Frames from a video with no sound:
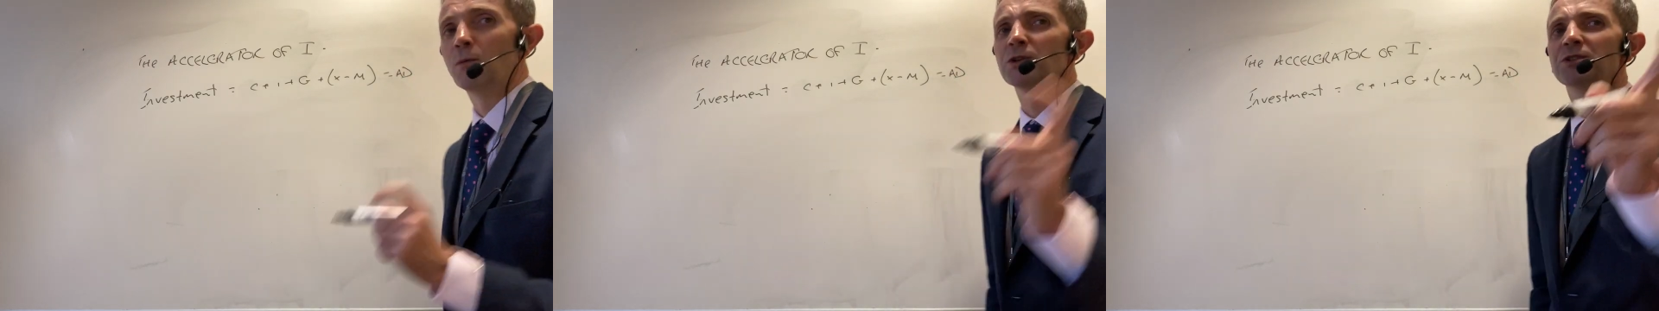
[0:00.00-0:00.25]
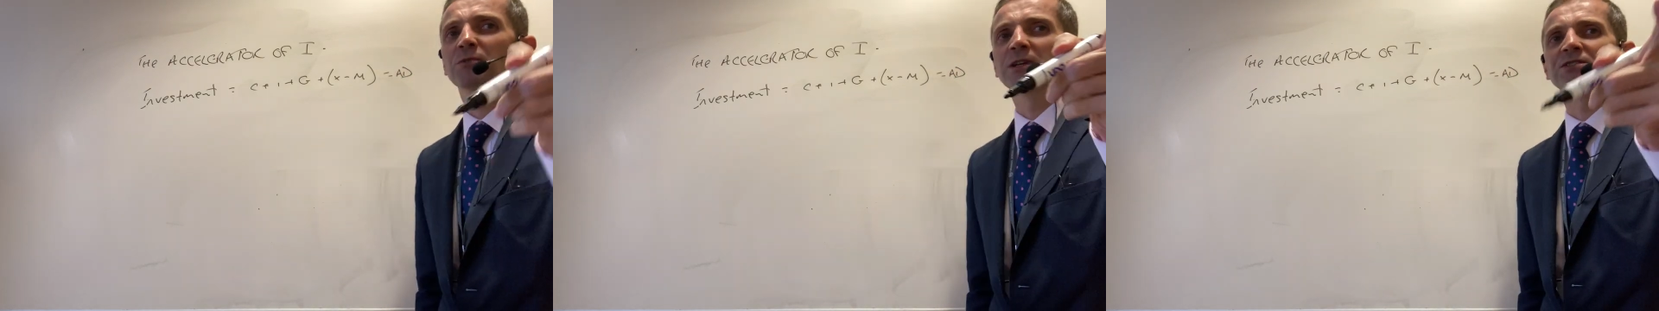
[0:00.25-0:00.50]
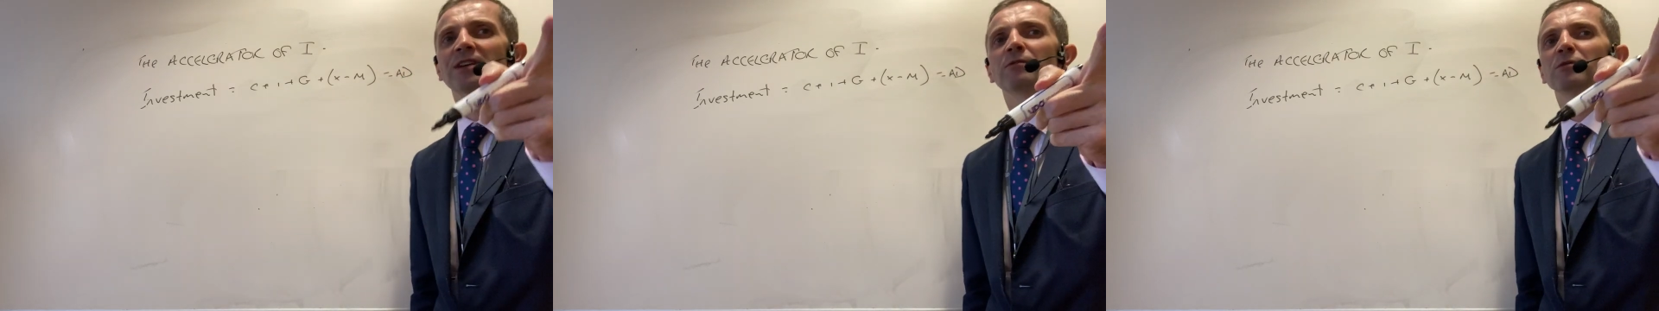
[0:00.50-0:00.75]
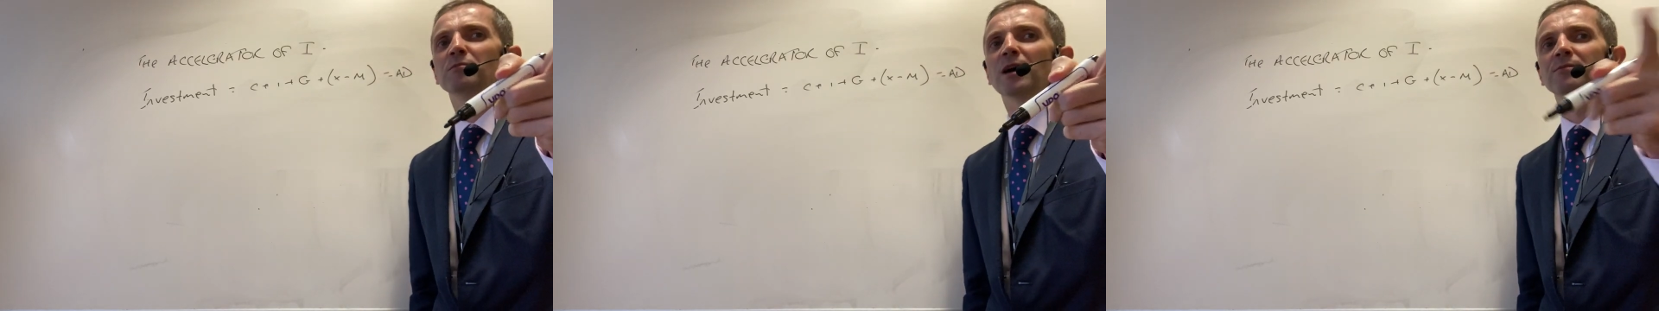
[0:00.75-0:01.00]
what did we say
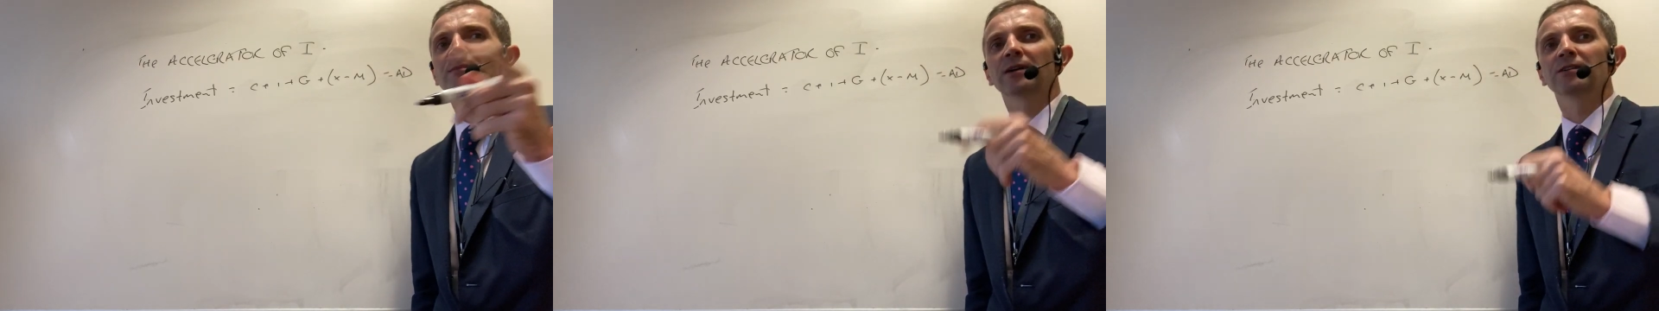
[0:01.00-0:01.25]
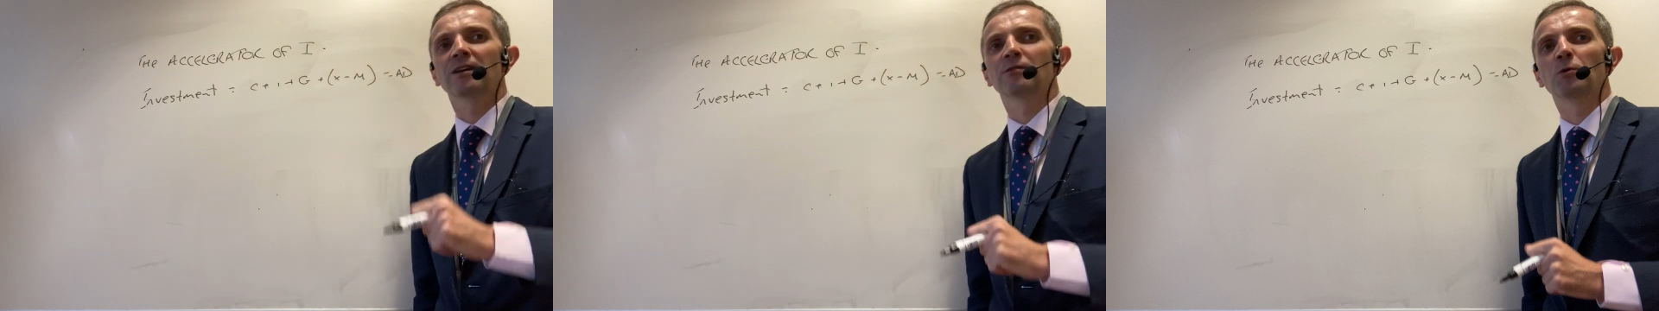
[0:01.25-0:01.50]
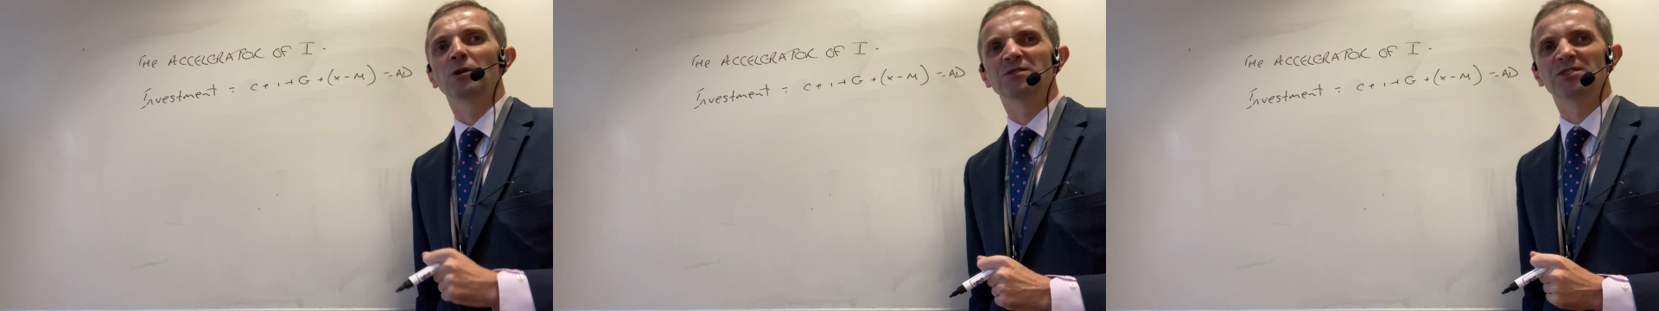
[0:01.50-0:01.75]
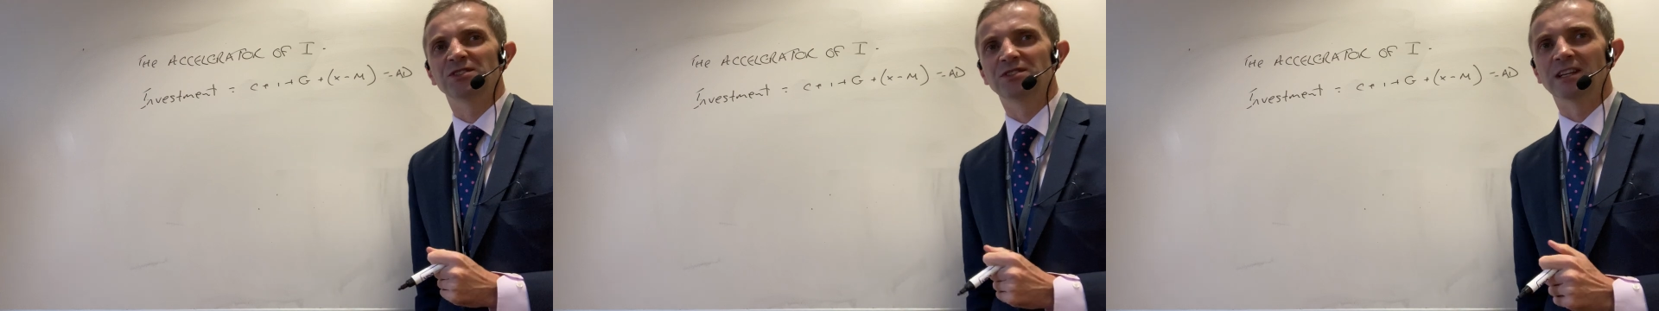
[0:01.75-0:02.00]
we meant by that word
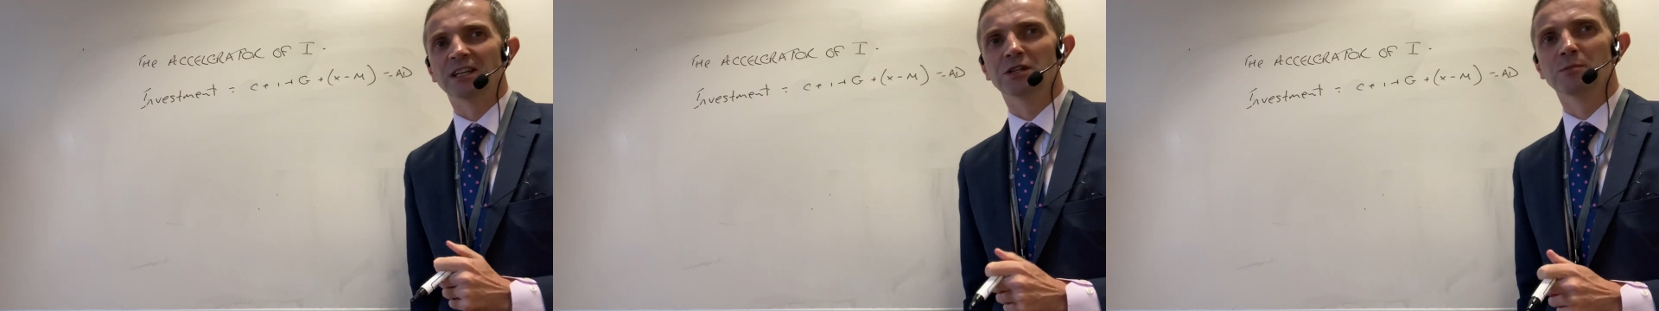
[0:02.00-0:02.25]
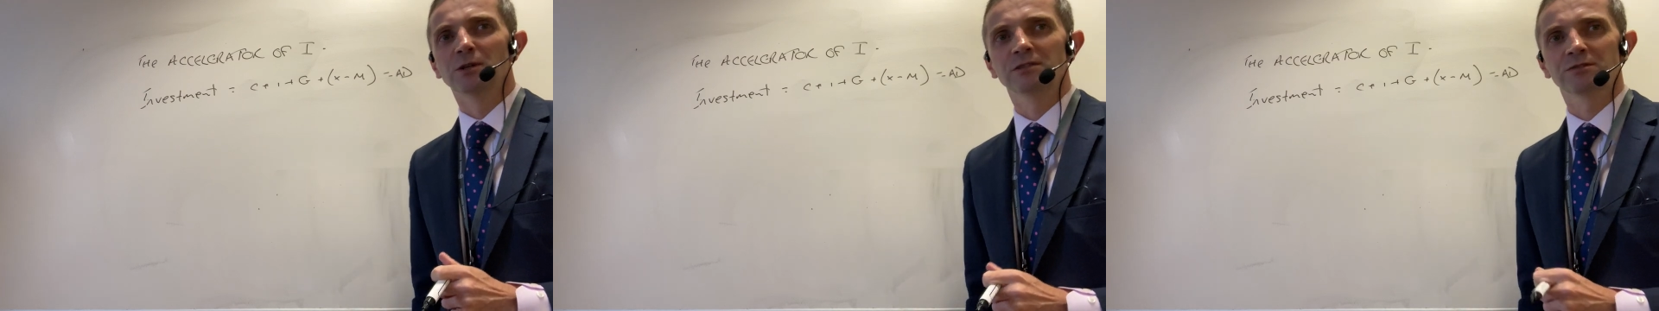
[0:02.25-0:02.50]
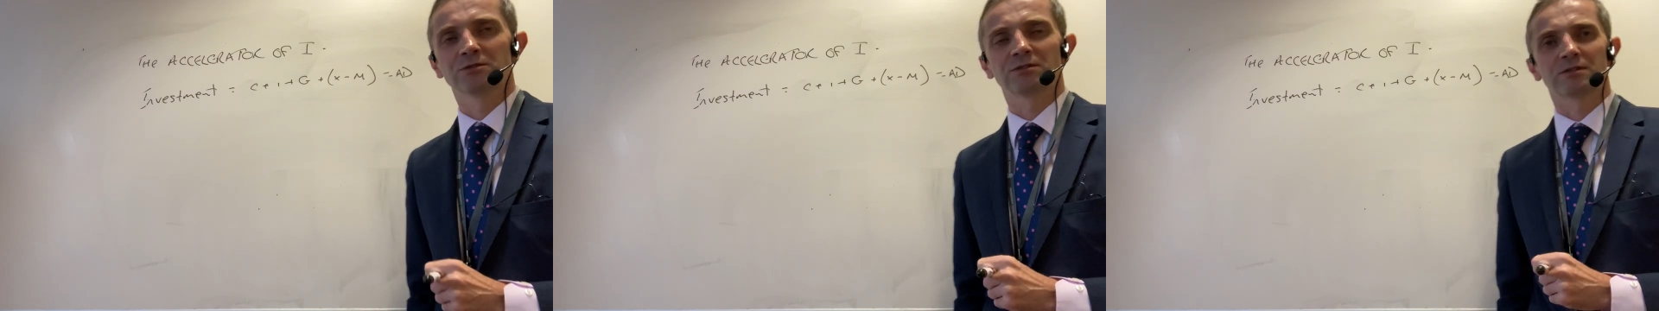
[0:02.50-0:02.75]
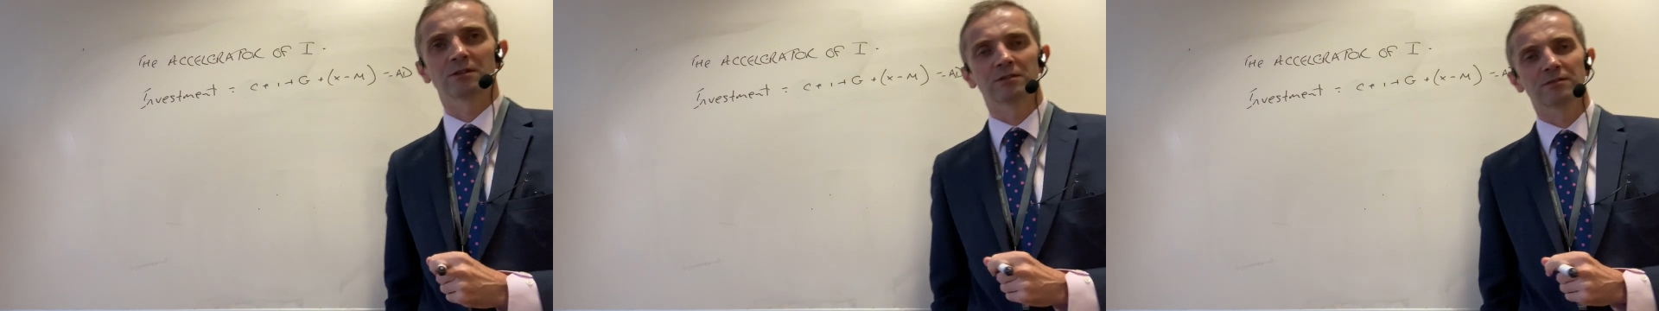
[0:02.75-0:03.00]
sustainable,
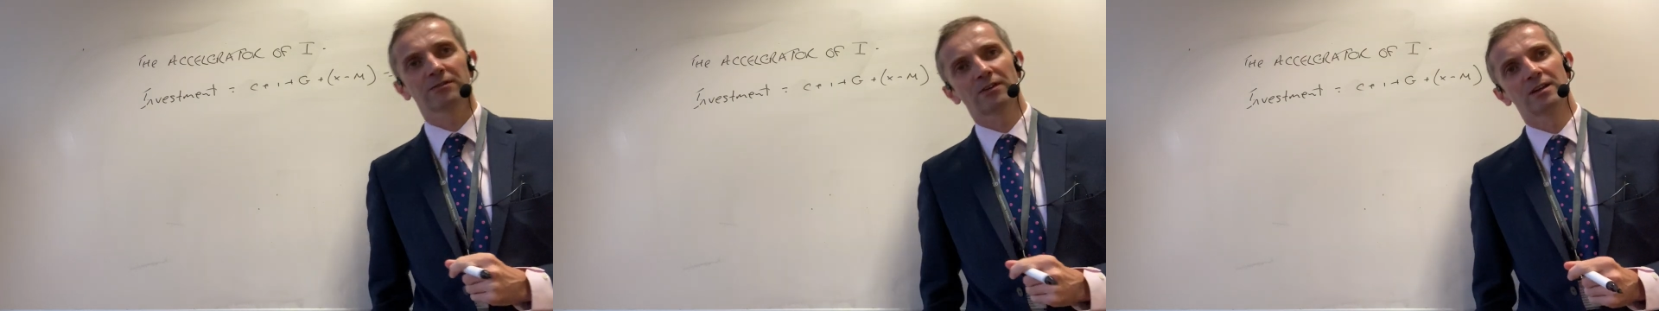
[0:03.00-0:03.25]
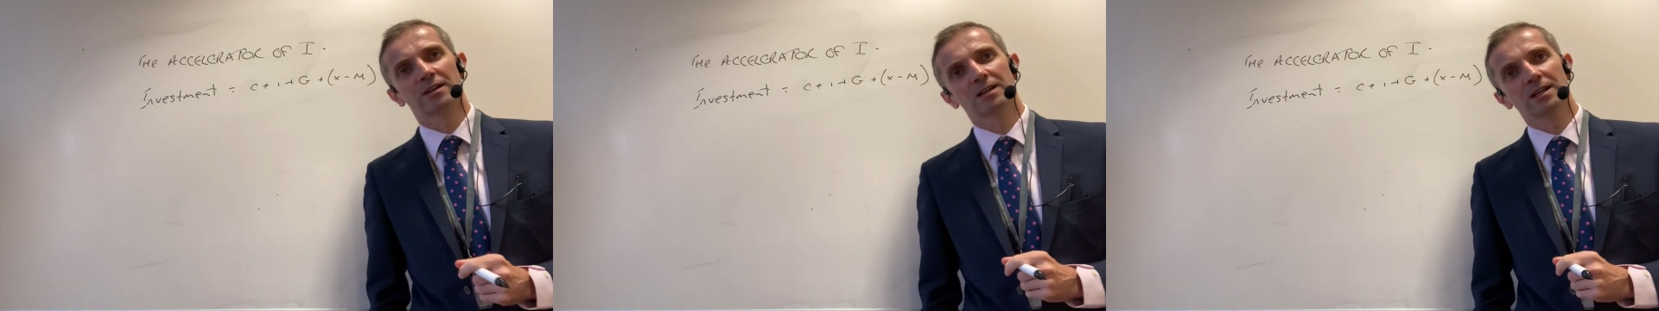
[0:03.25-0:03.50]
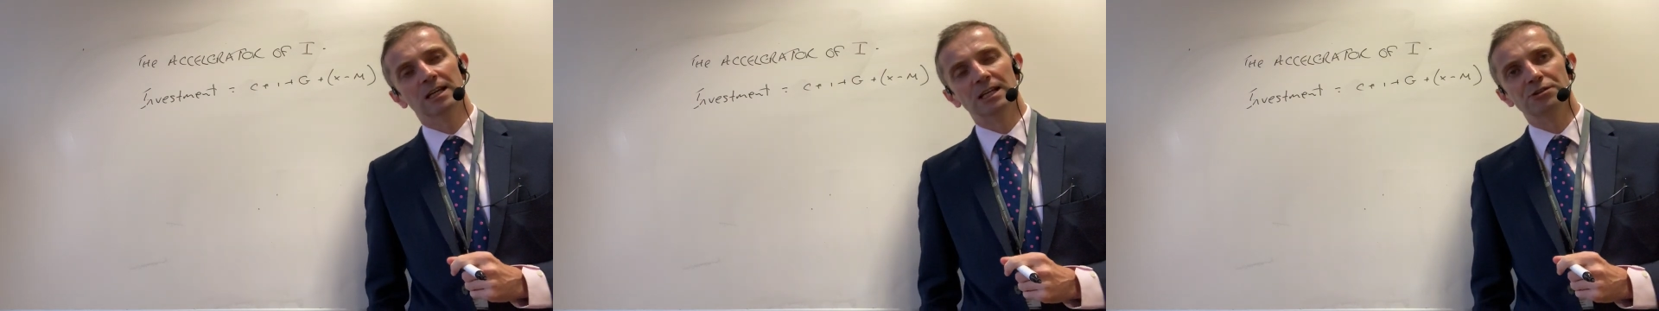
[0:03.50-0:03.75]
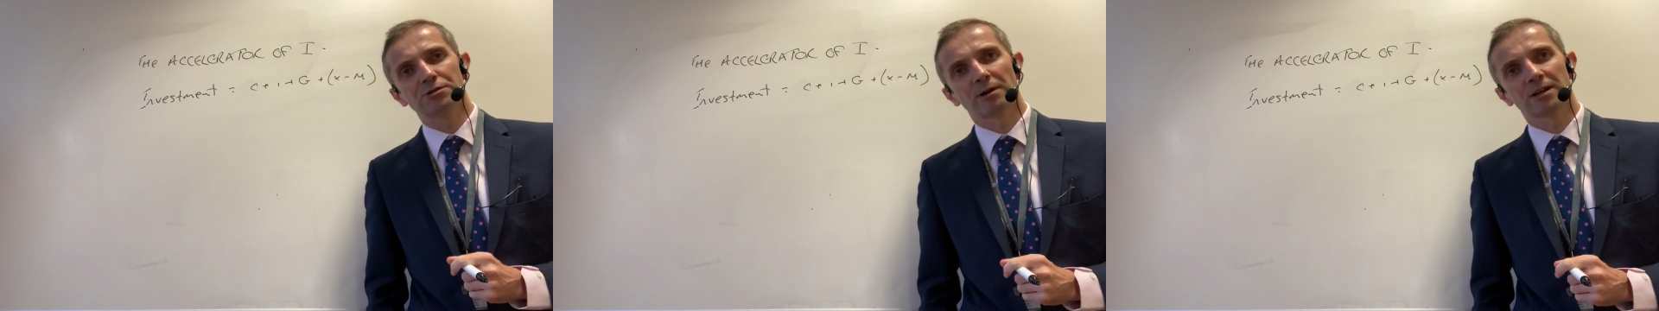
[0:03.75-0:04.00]
just out of
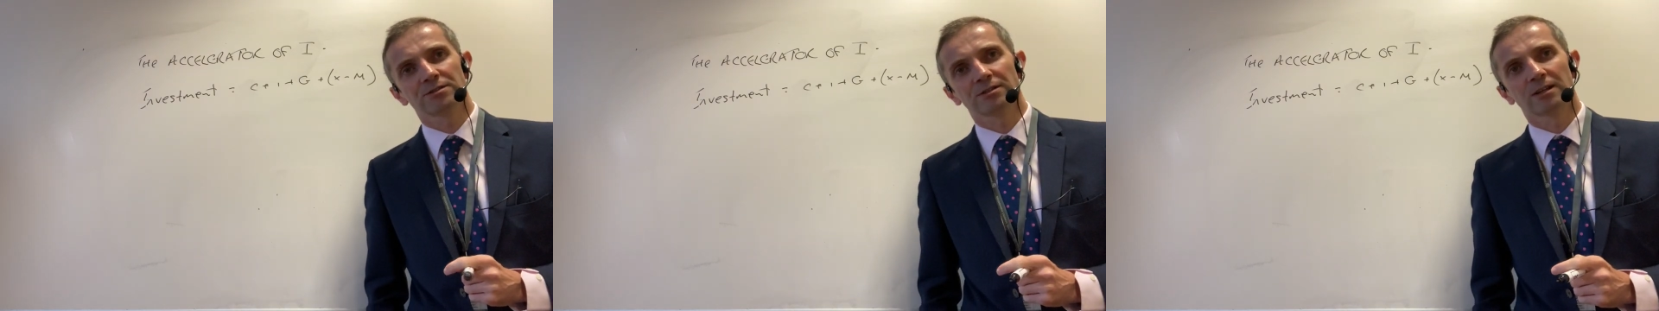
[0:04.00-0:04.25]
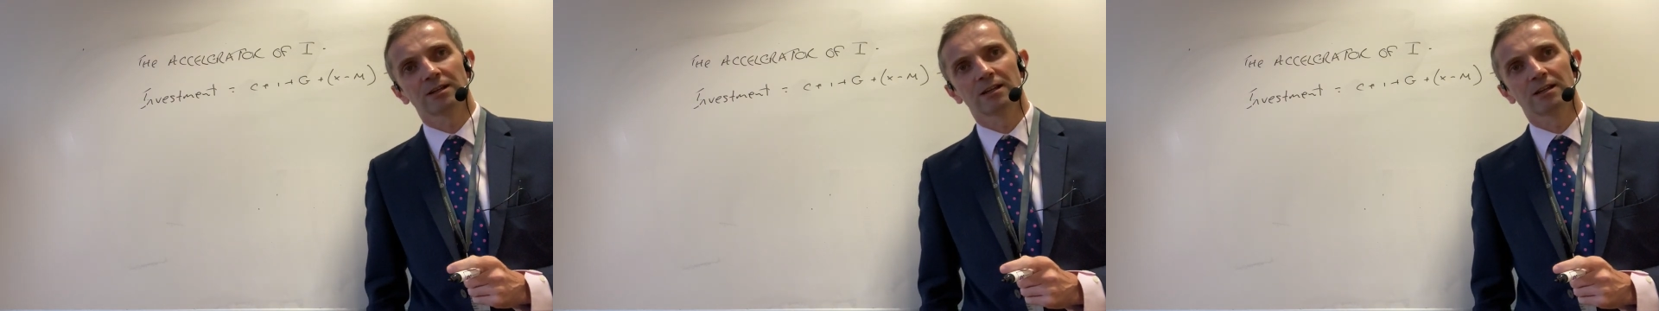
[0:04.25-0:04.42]
interest?